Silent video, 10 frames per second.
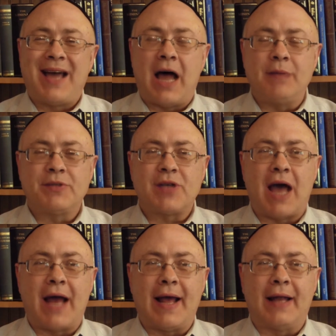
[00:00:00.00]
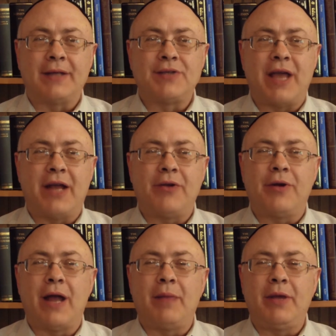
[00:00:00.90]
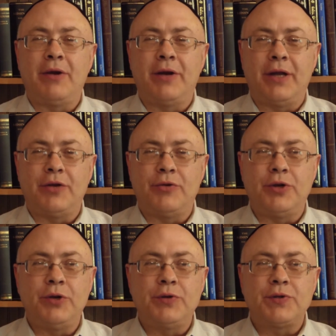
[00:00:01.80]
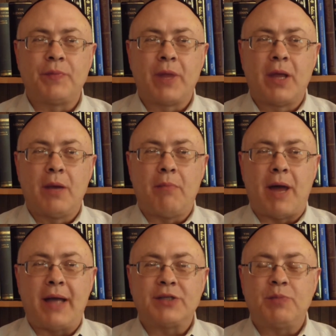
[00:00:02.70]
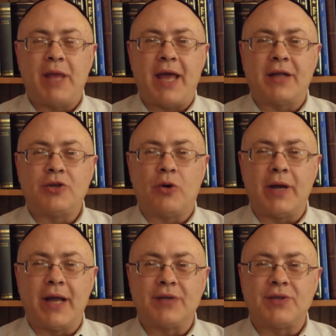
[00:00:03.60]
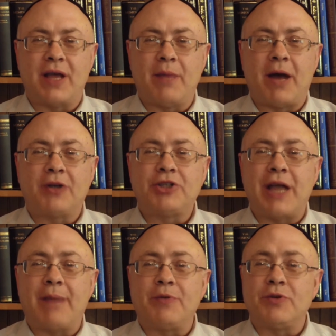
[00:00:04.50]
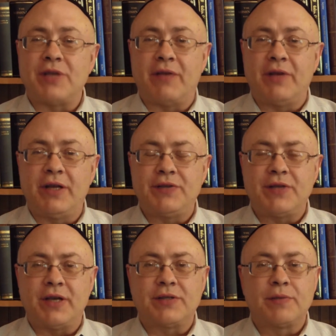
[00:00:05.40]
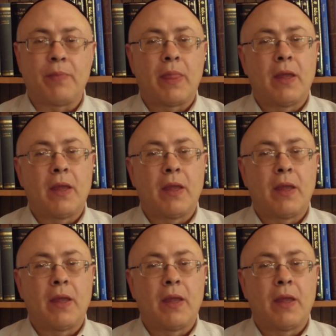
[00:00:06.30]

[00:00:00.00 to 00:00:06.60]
I'm Scott Alexander, and I'm here to introduce my explanatory essay about Chapter 76